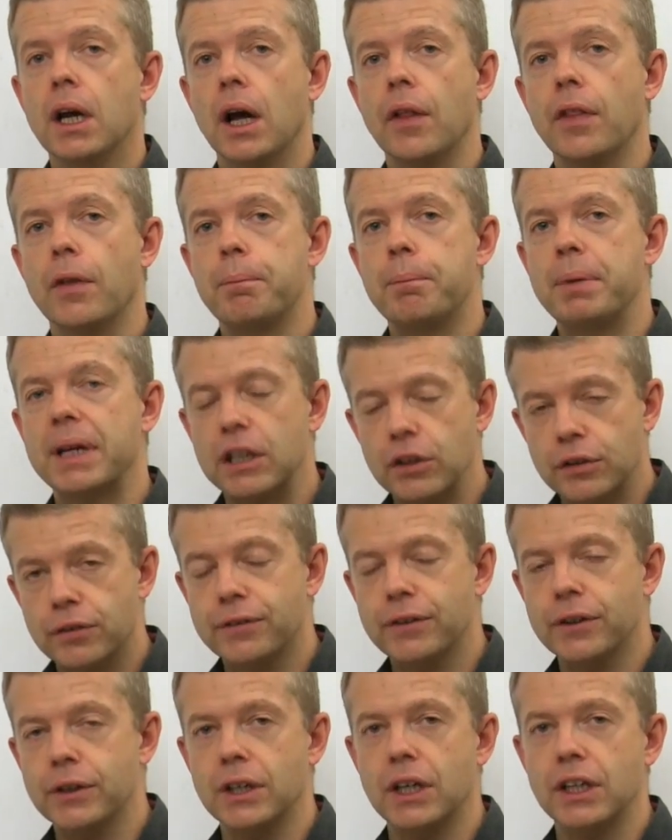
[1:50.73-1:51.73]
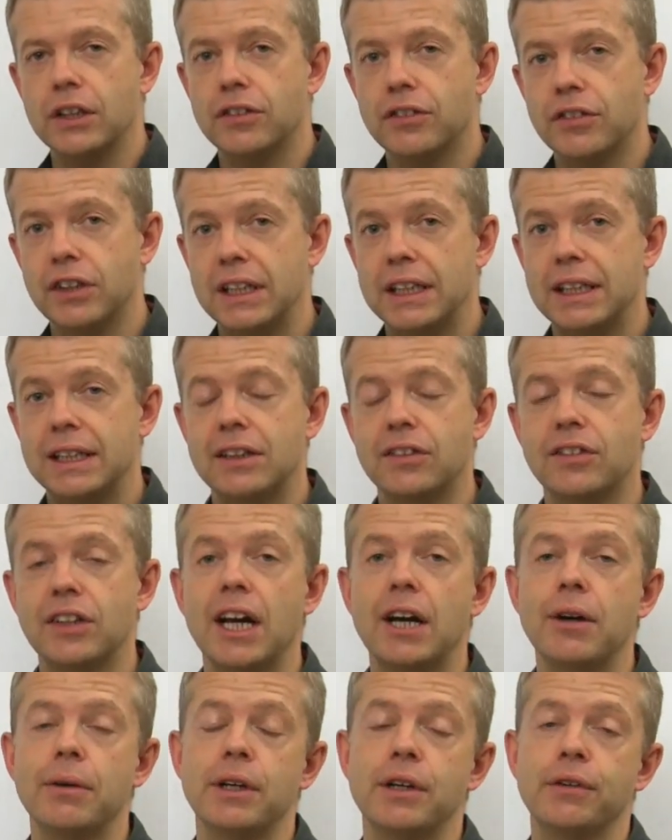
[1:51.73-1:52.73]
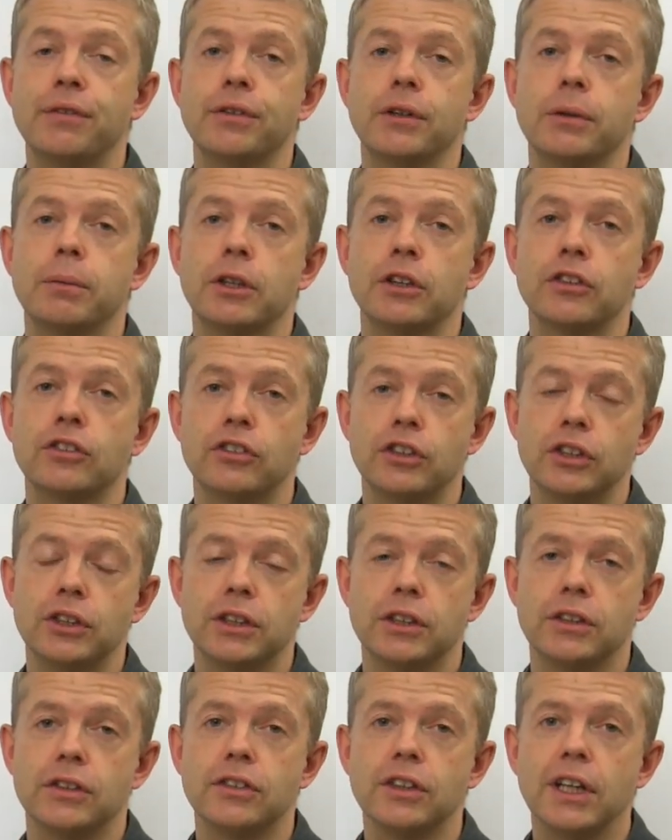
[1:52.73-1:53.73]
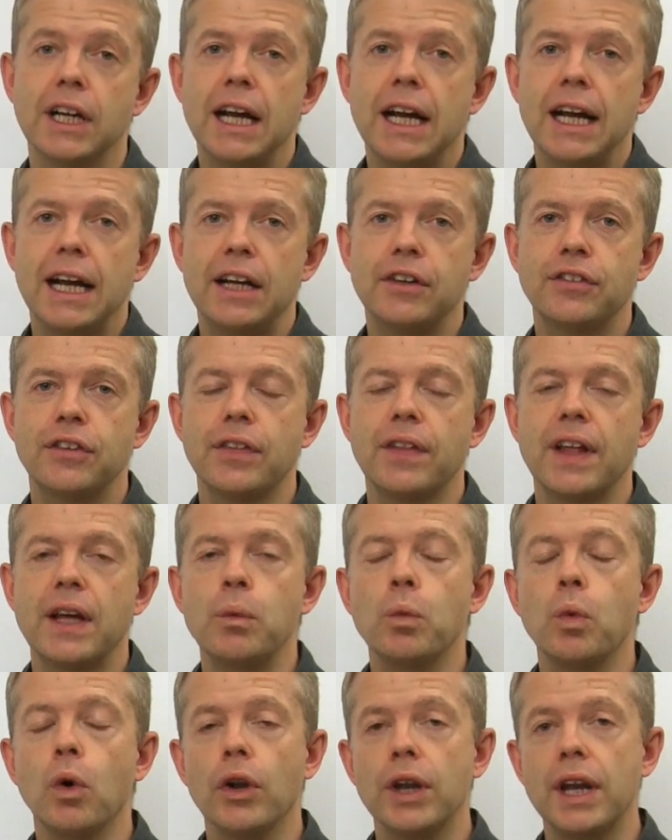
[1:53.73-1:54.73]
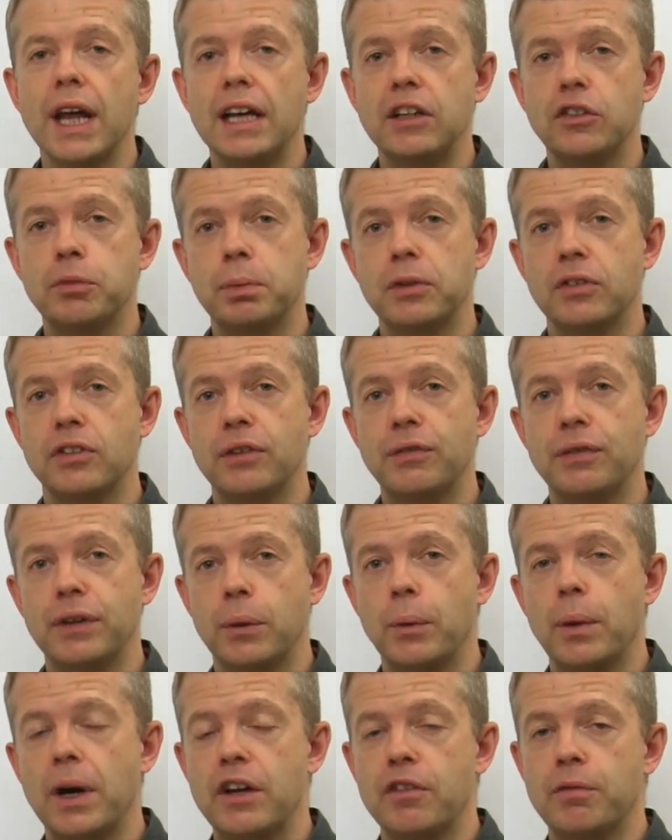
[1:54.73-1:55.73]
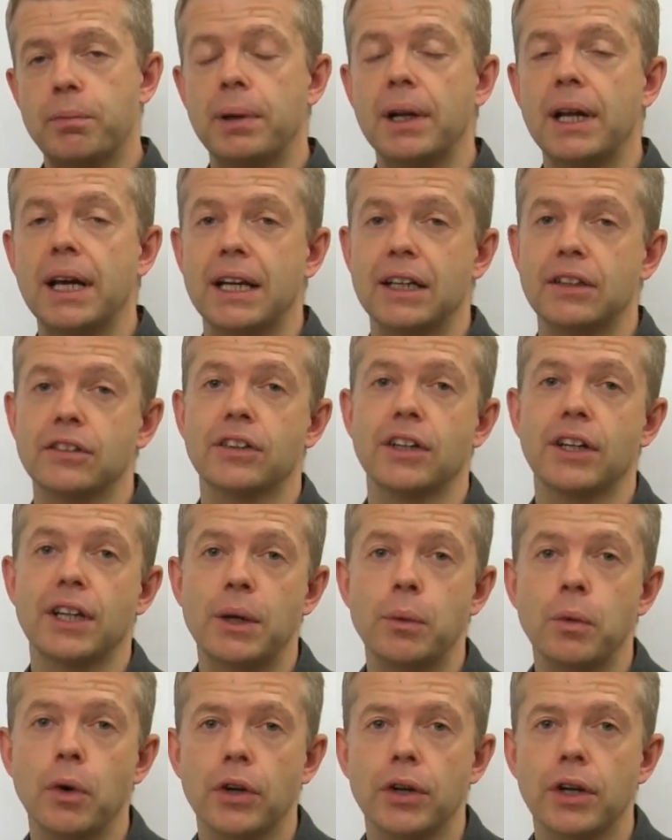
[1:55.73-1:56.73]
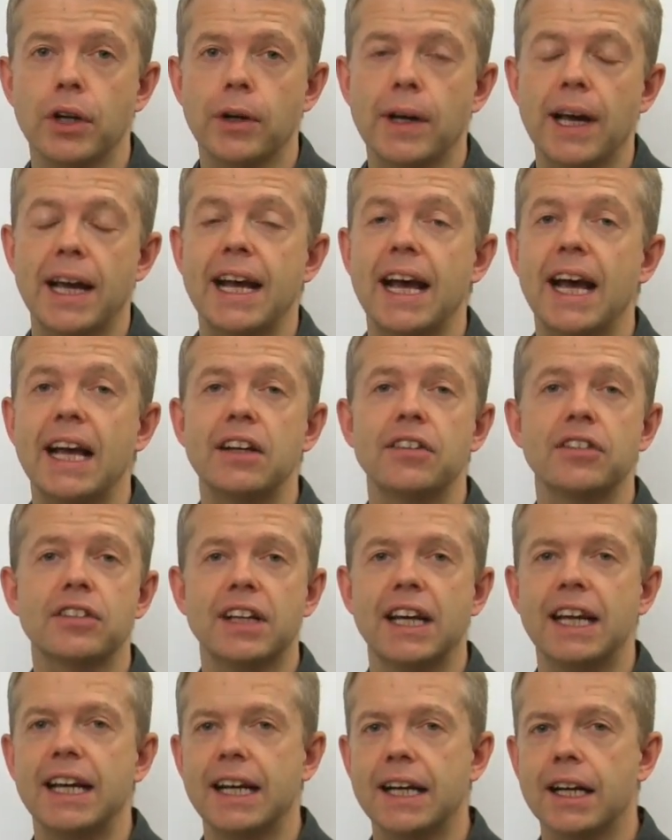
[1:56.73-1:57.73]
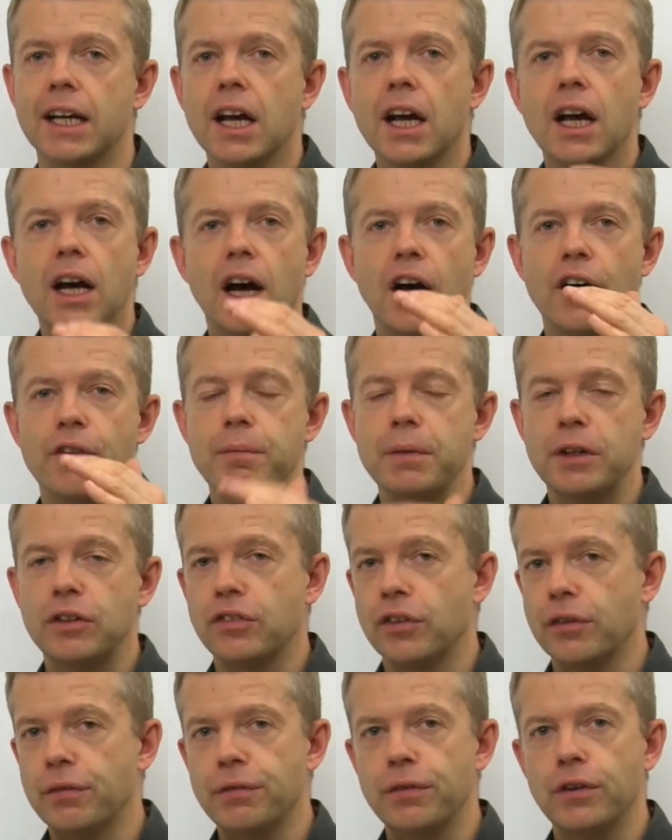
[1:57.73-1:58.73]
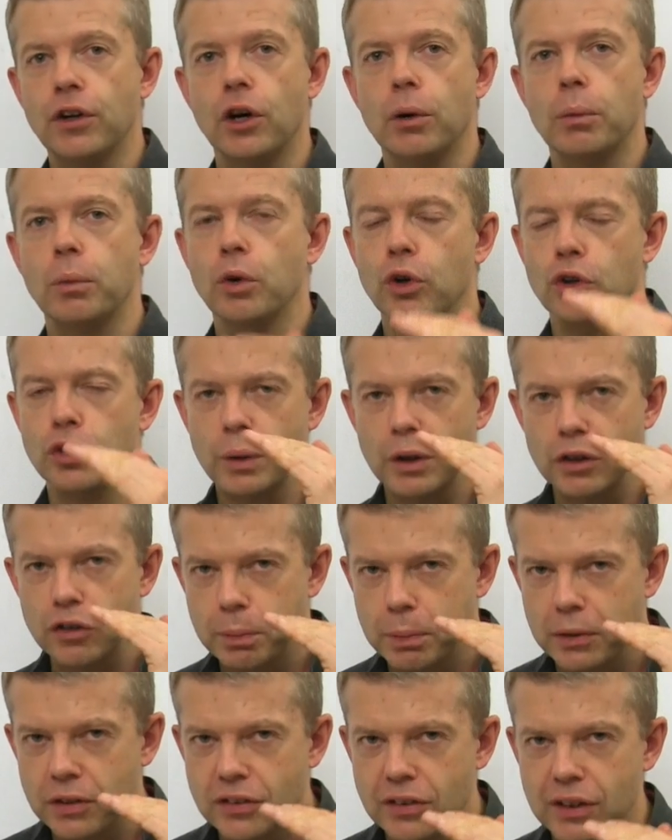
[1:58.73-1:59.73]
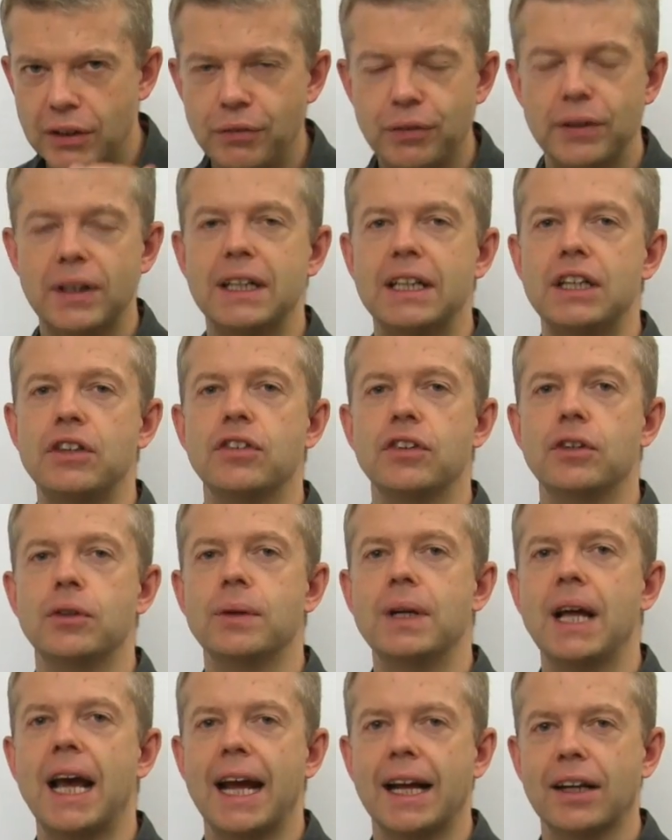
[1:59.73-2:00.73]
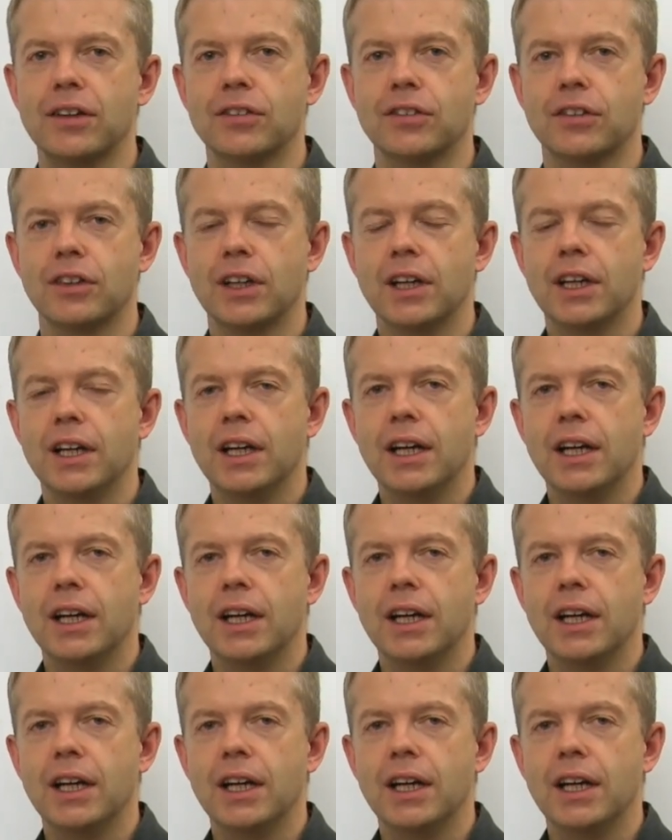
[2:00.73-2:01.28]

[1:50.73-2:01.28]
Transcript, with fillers: And the biggest fault I see in this area from our students is that they want a specific way of playing. So they want, okay, ace, king, I've missed the flop, what do I specifically do next?